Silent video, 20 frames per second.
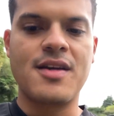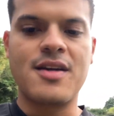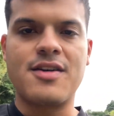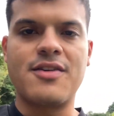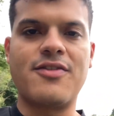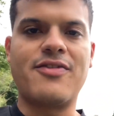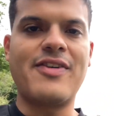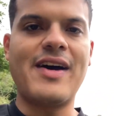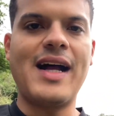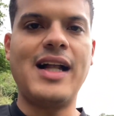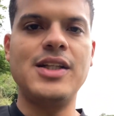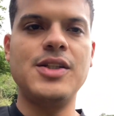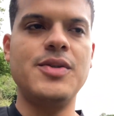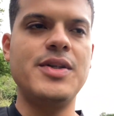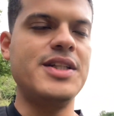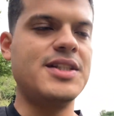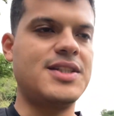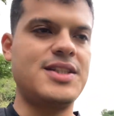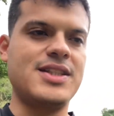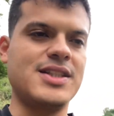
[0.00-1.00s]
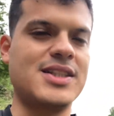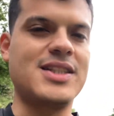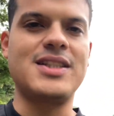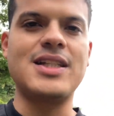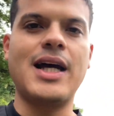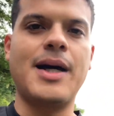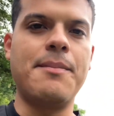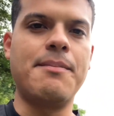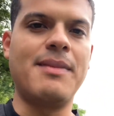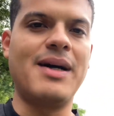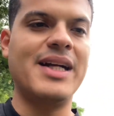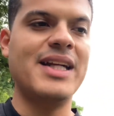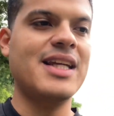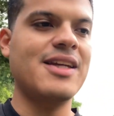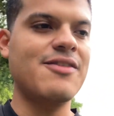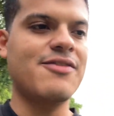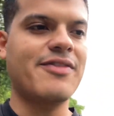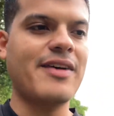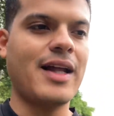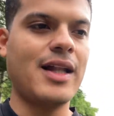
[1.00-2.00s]
Value is just not money.
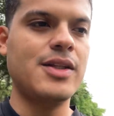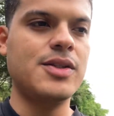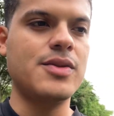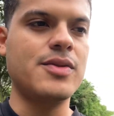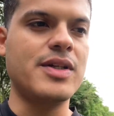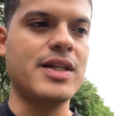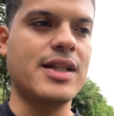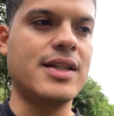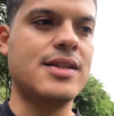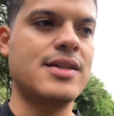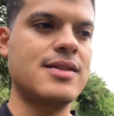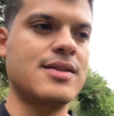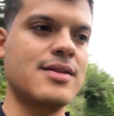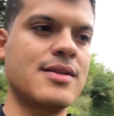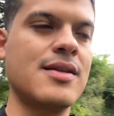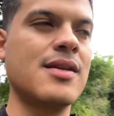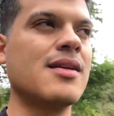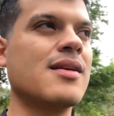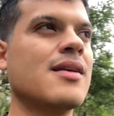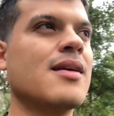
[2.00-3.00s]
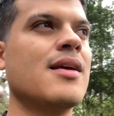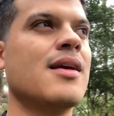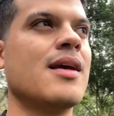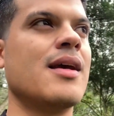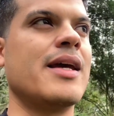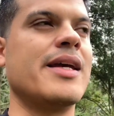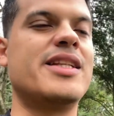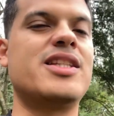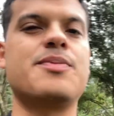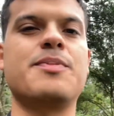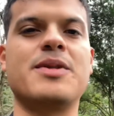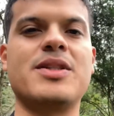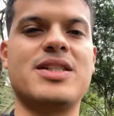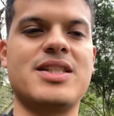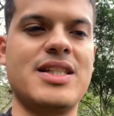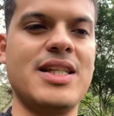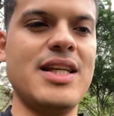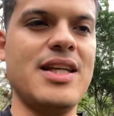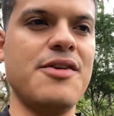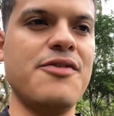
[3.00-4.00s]
Value, it's
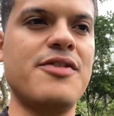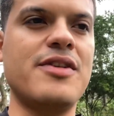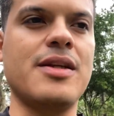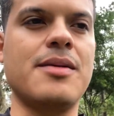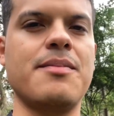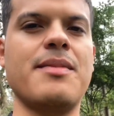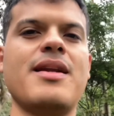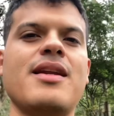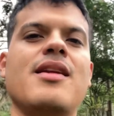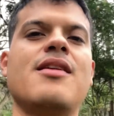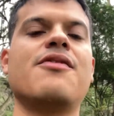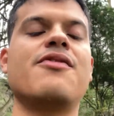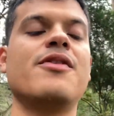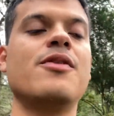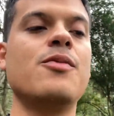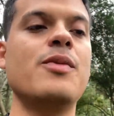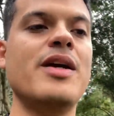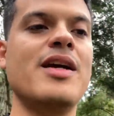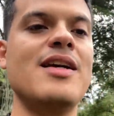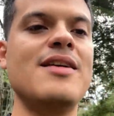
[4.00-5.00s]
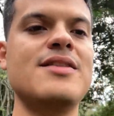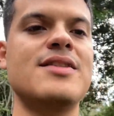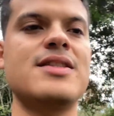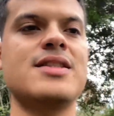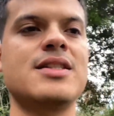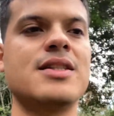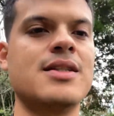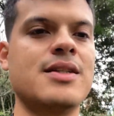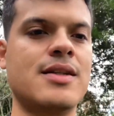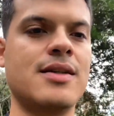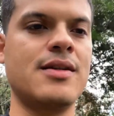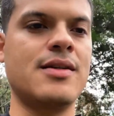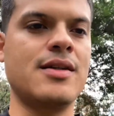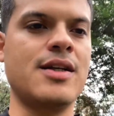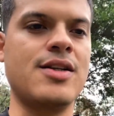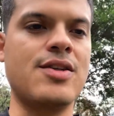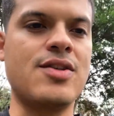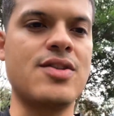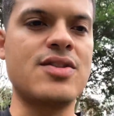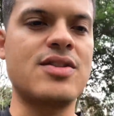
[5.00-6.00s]
perceived in many different ways.
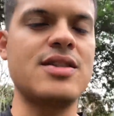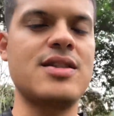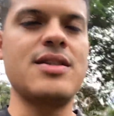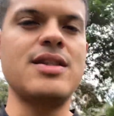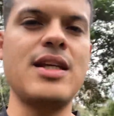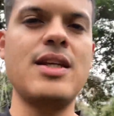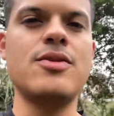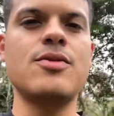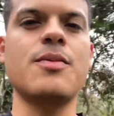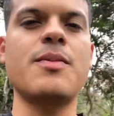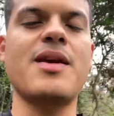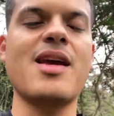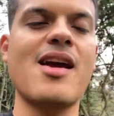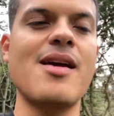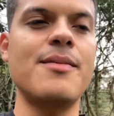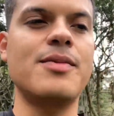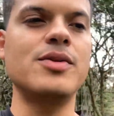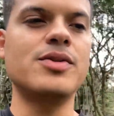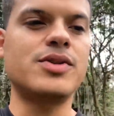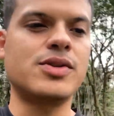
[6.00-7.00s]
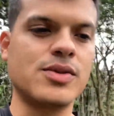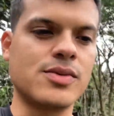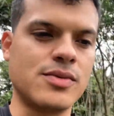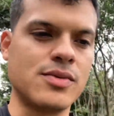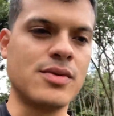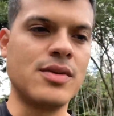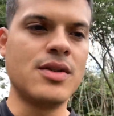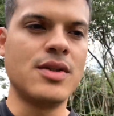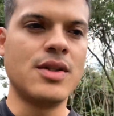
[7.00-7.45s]
You just need to be able to